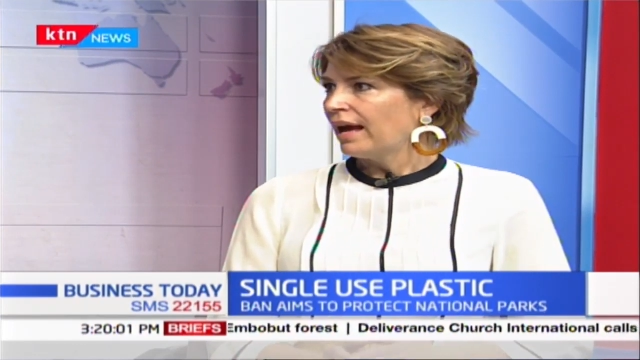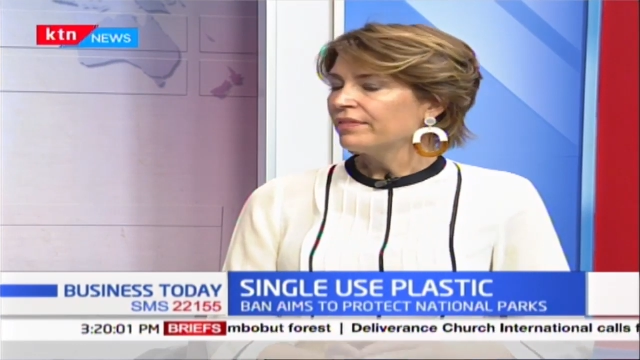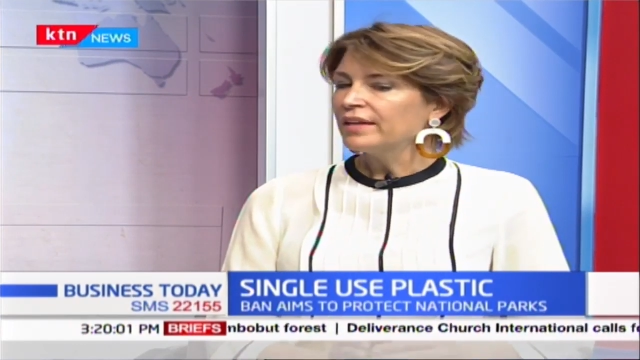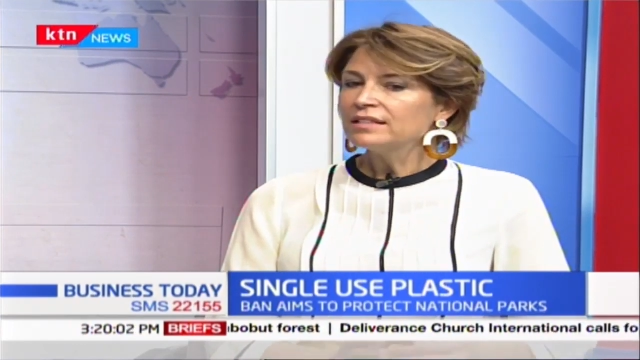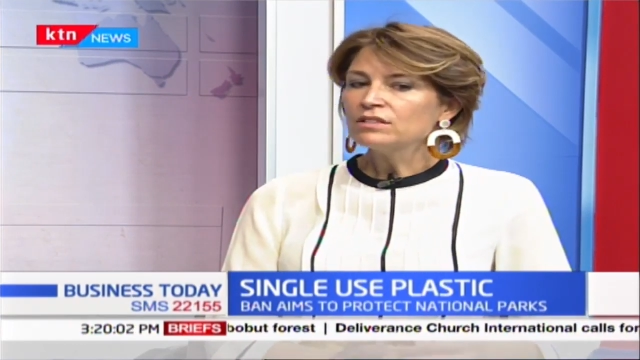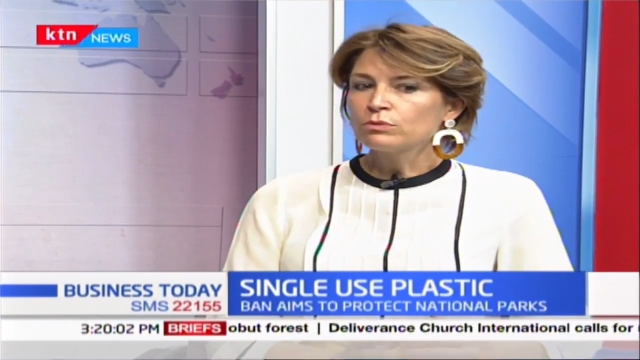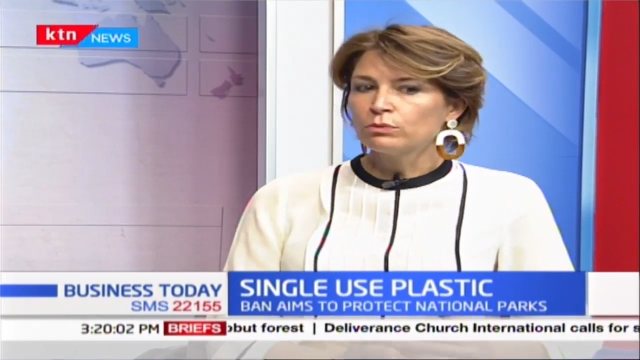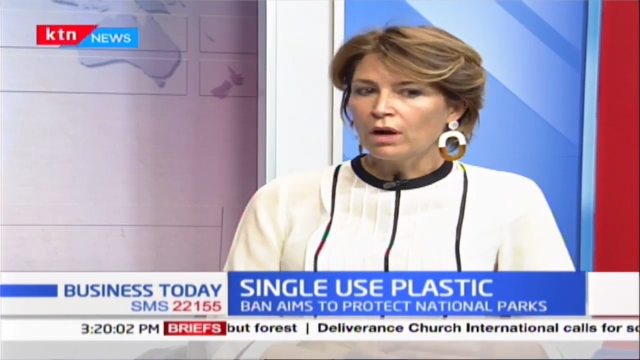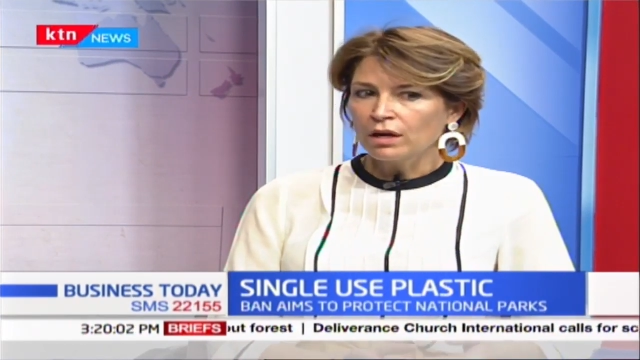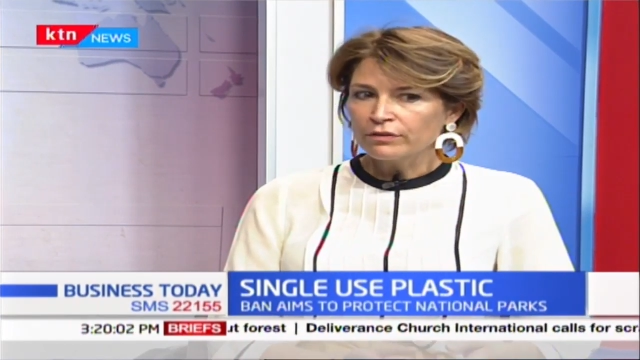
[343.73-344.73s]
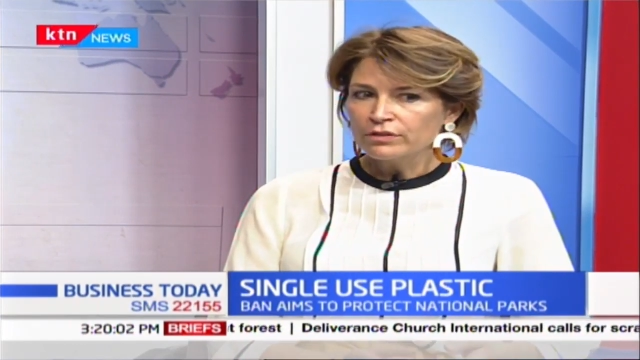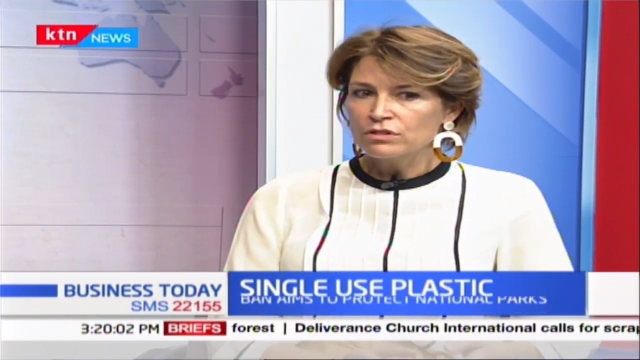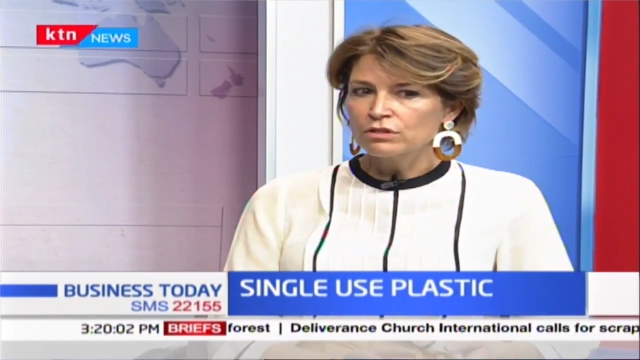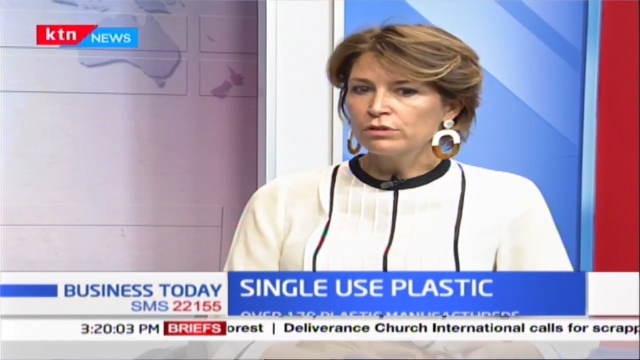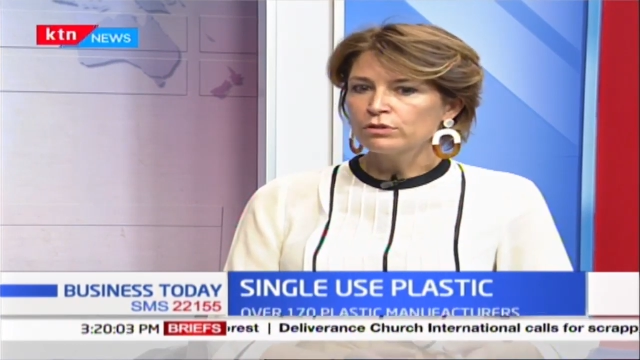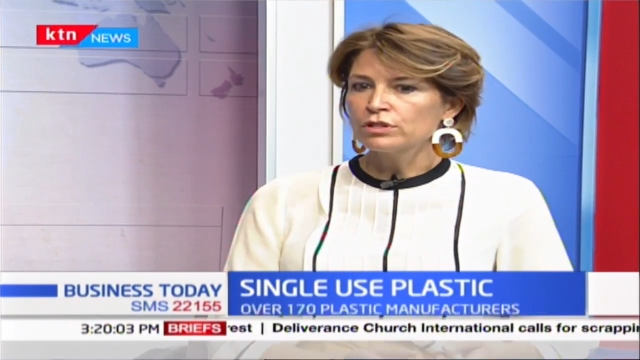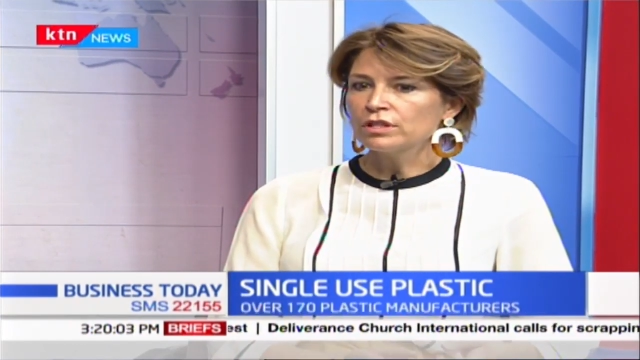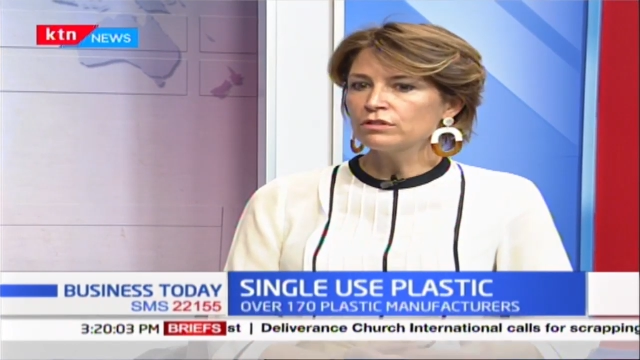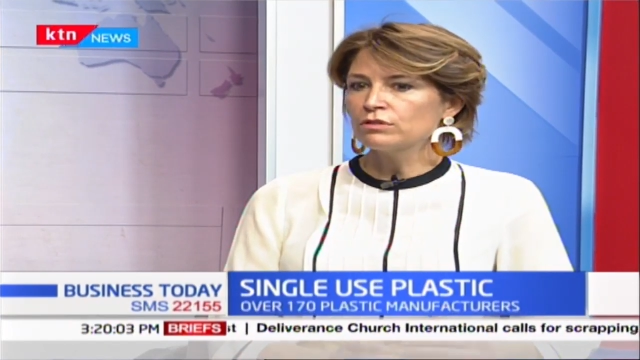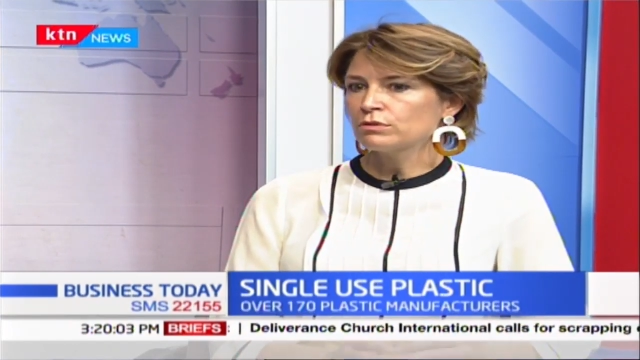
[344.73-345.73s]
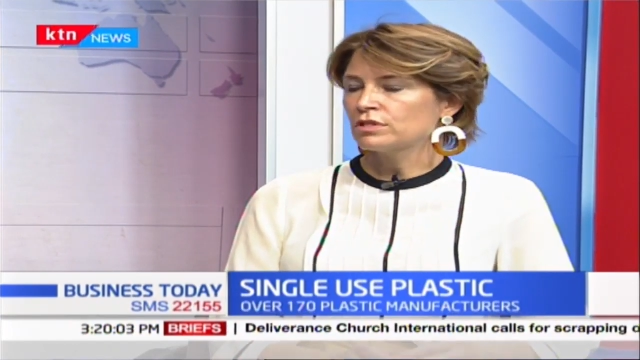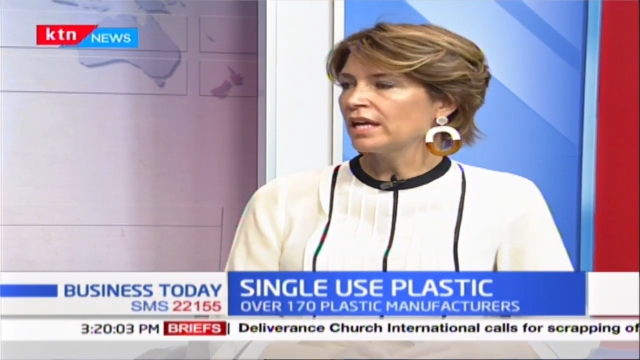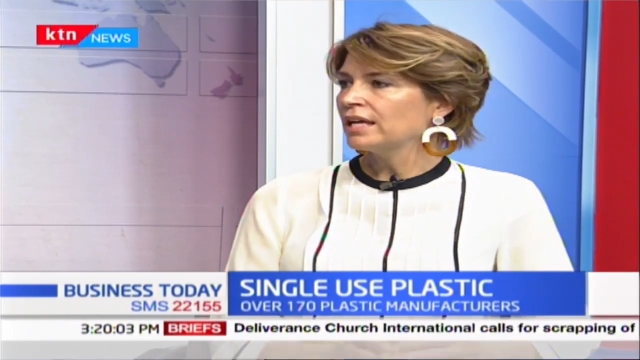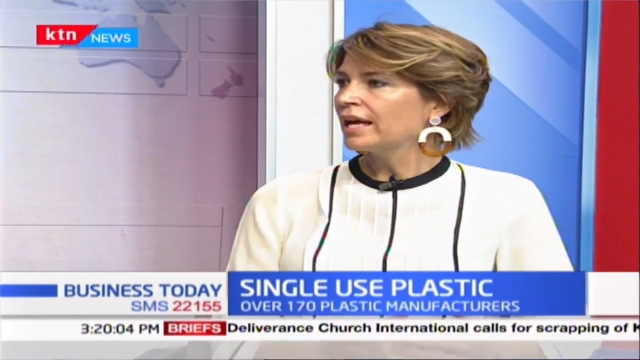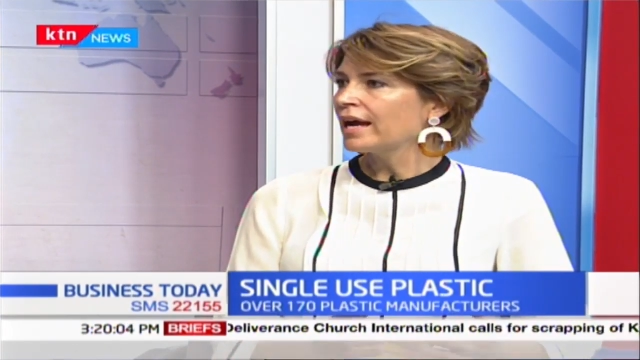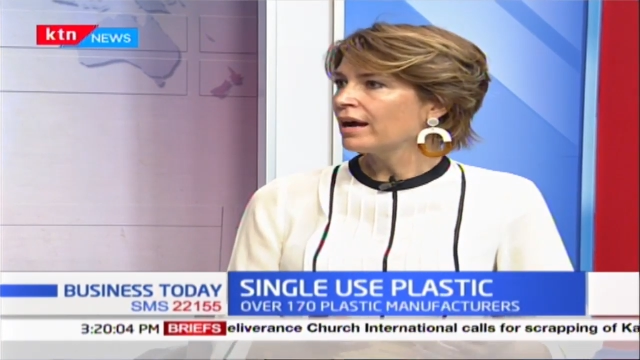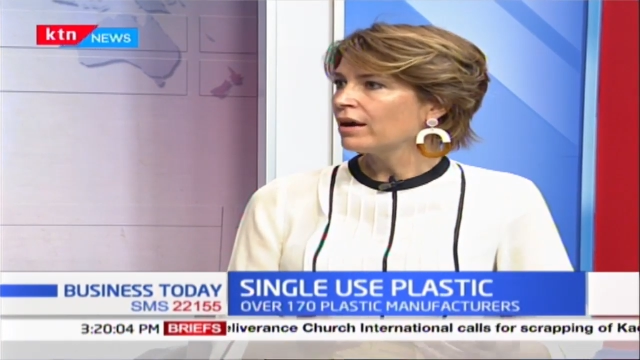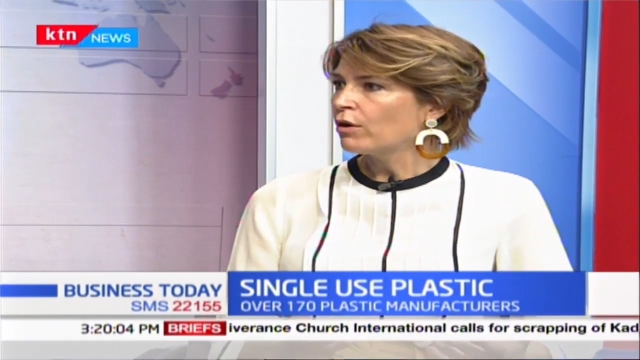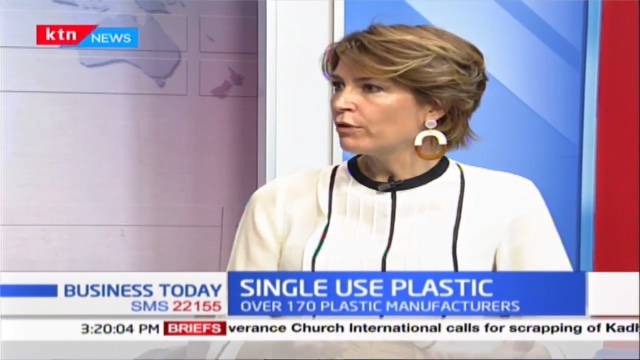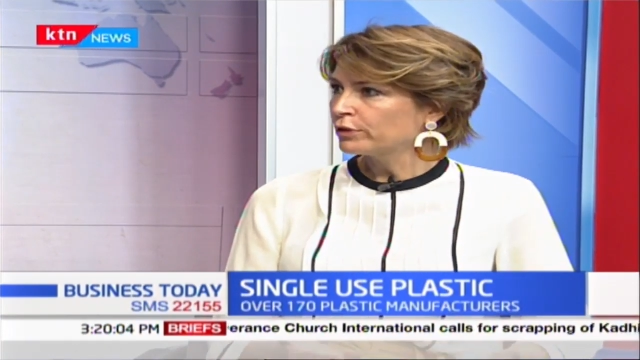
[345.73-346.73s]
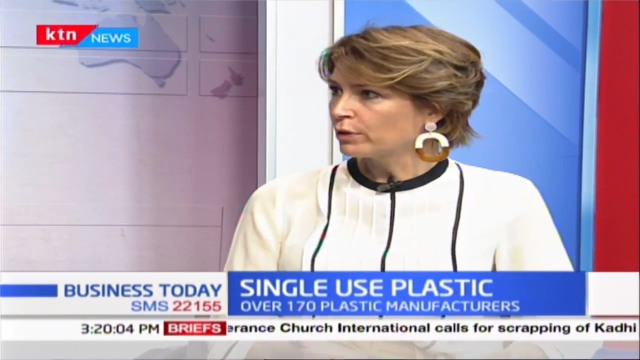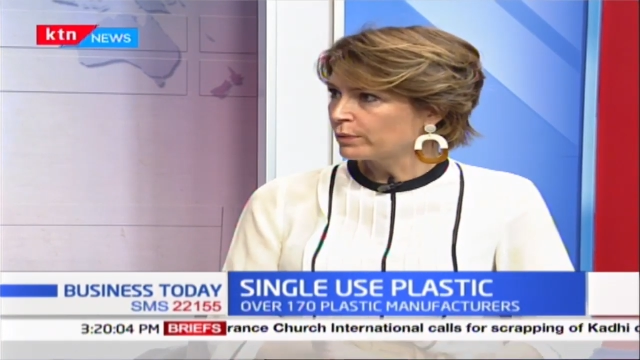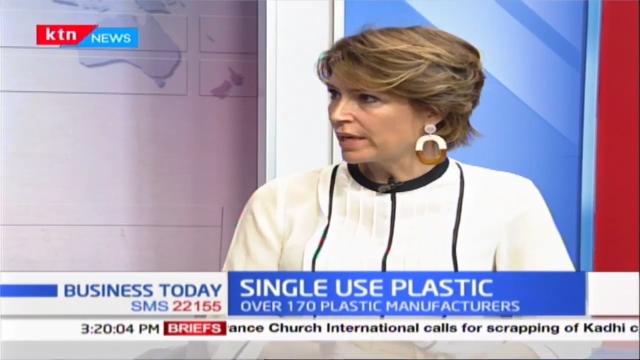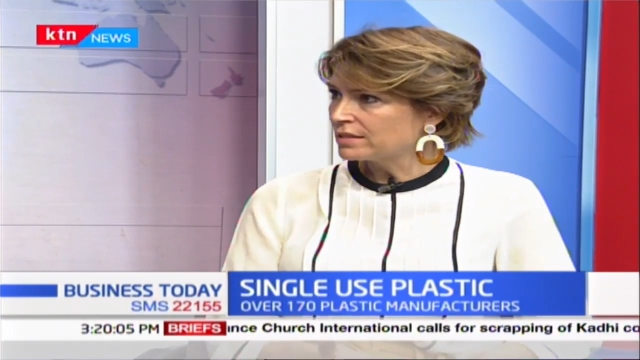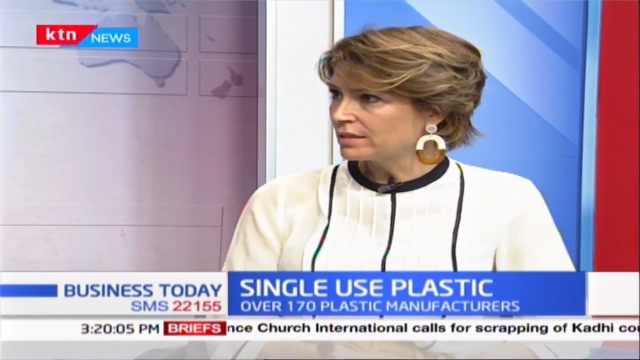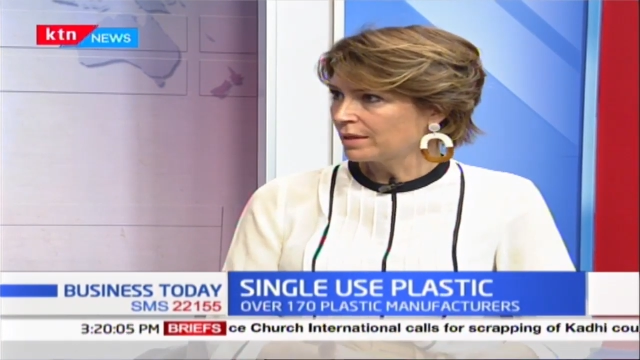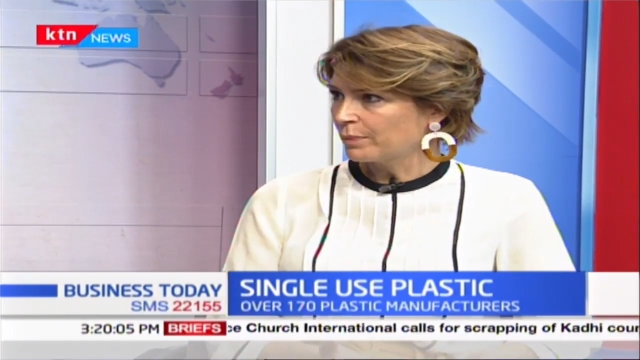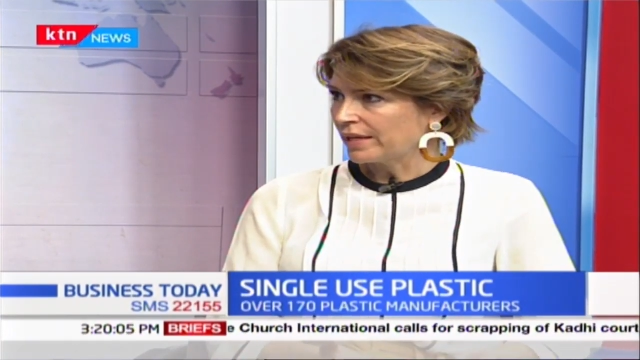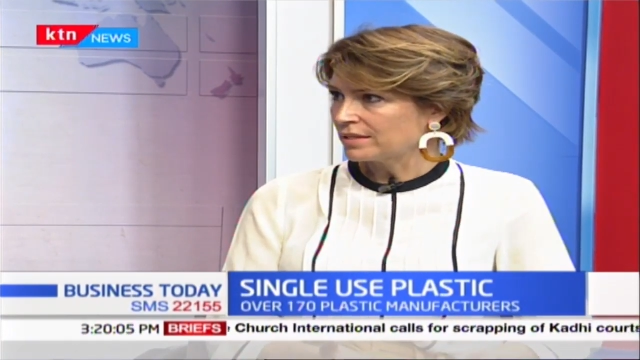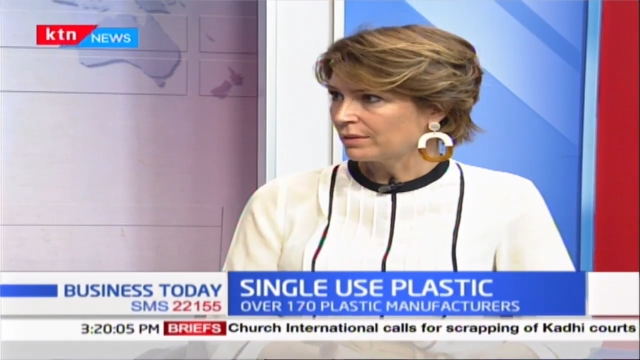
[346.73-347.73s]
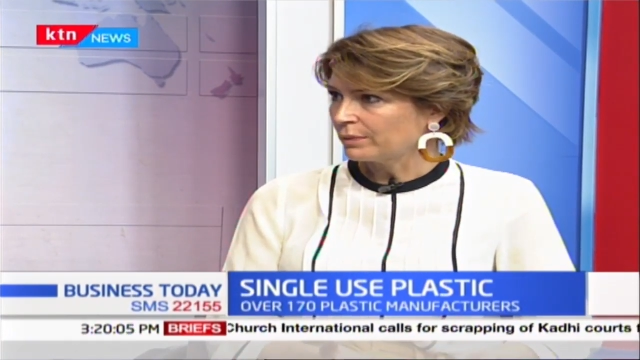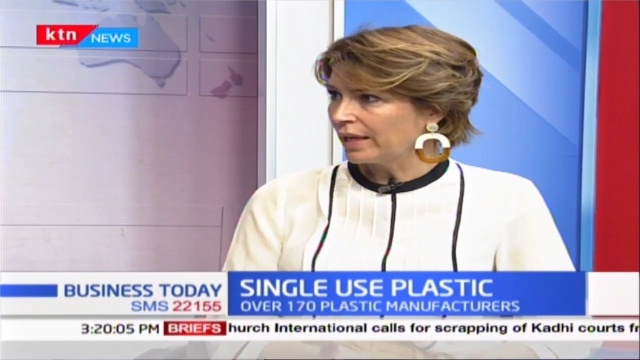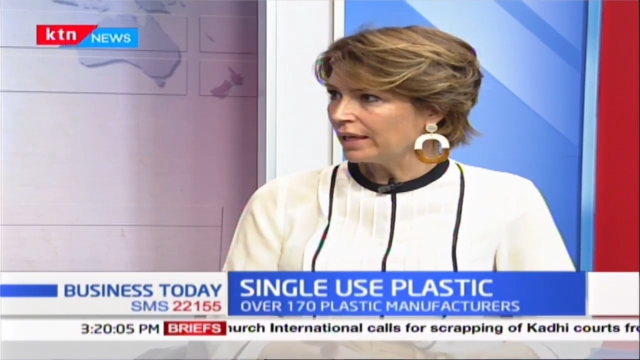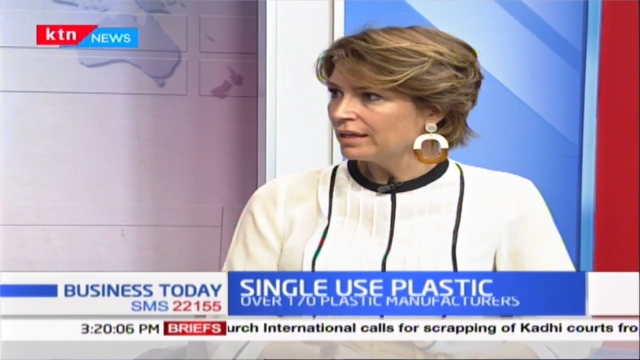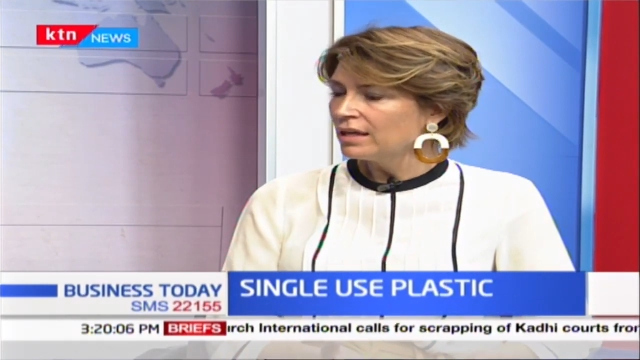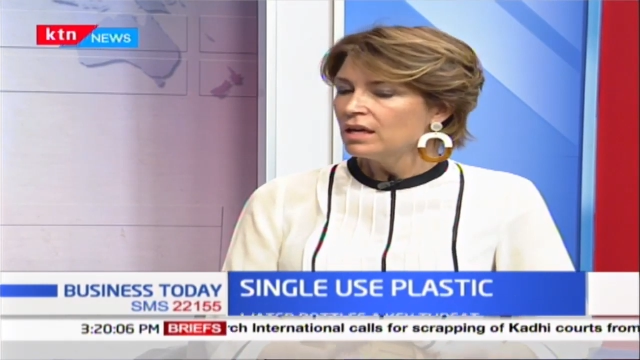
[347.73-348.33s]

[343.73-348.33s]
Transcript: And that is one of the solutions to take care of your waste in a better way.